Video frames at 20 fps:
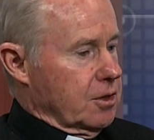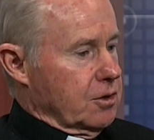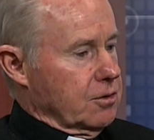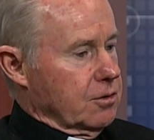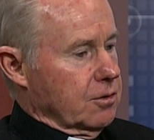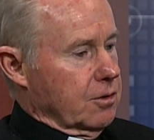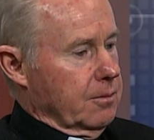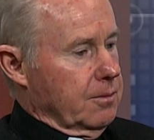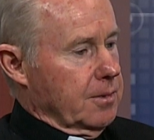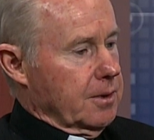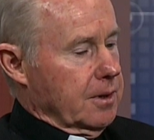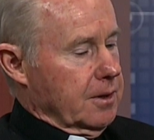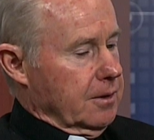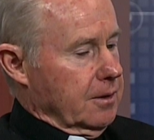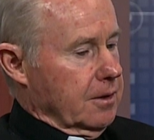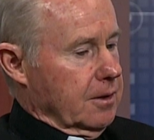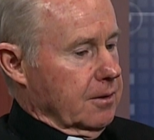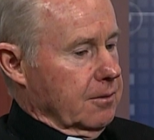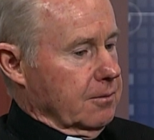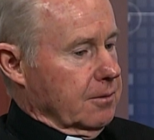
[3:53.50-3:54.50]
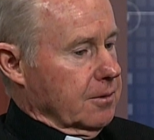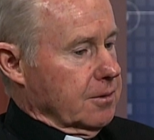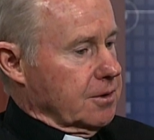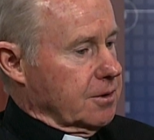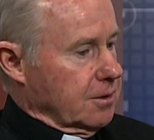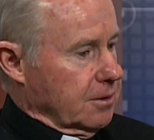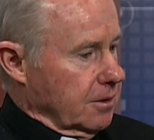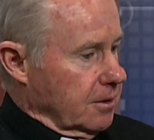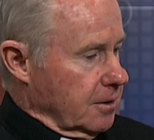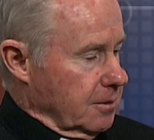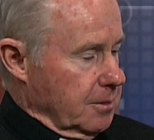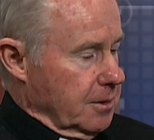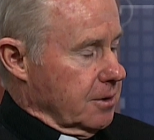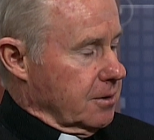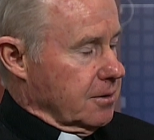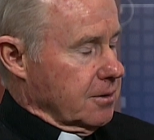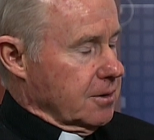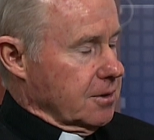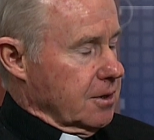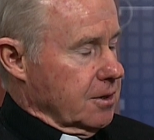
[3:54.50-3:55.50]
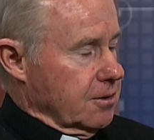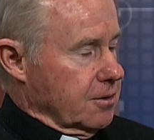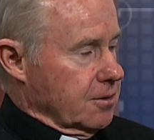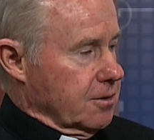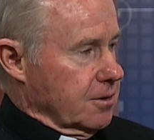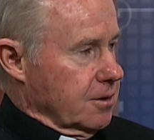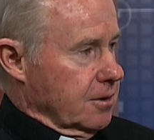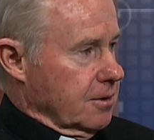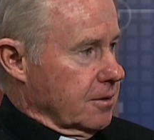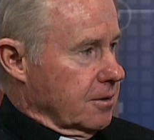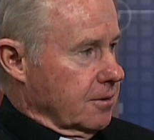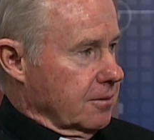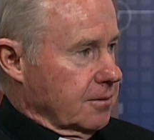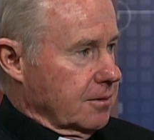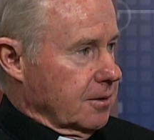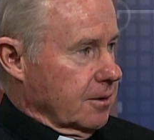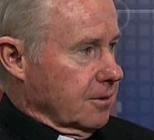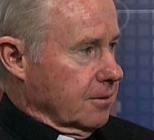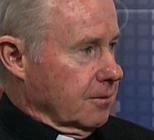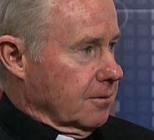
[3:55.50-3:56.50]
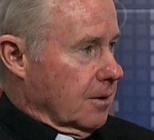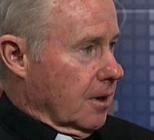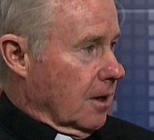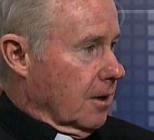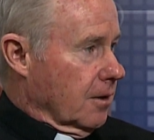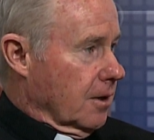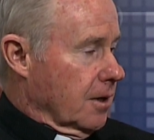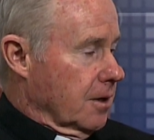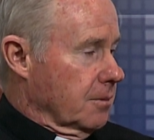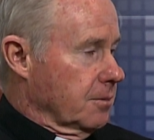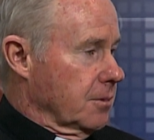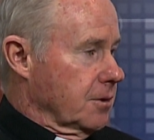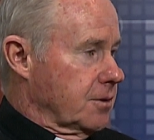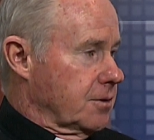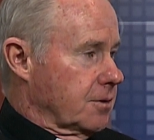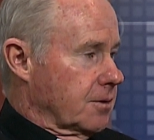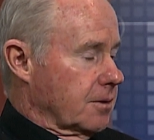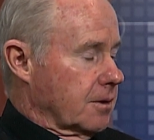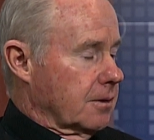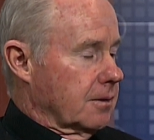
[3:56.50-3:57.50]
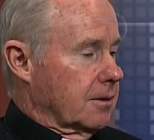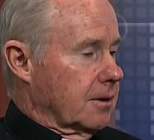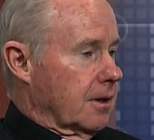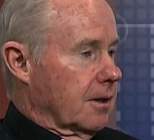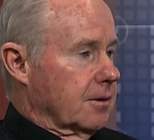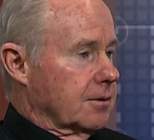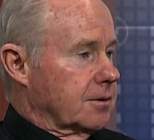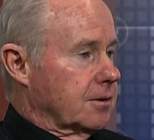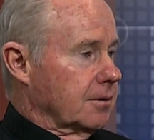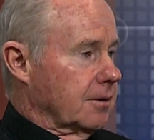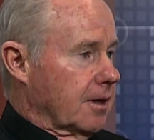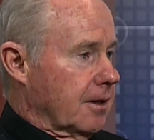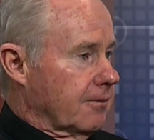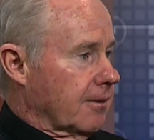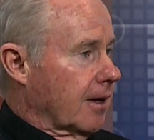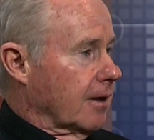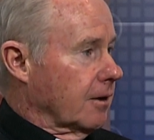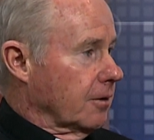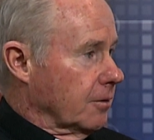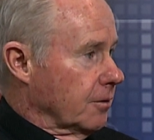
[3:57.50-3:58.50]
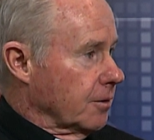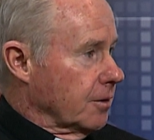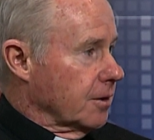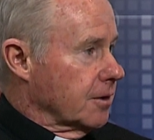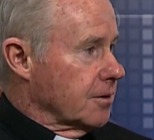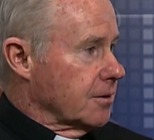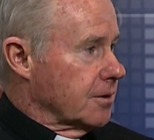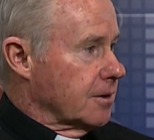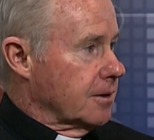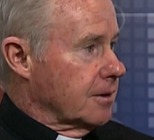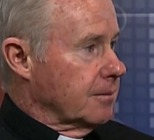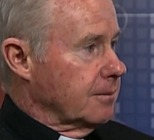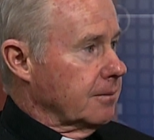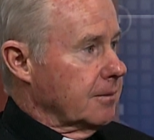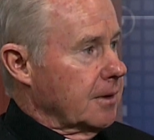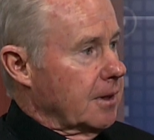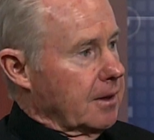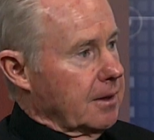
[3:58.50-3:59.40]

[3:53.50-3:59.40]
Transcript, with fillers: at your opening, you know, we're still in the midst of this Easter season. You know, our hymns uh, still have alleluias in them,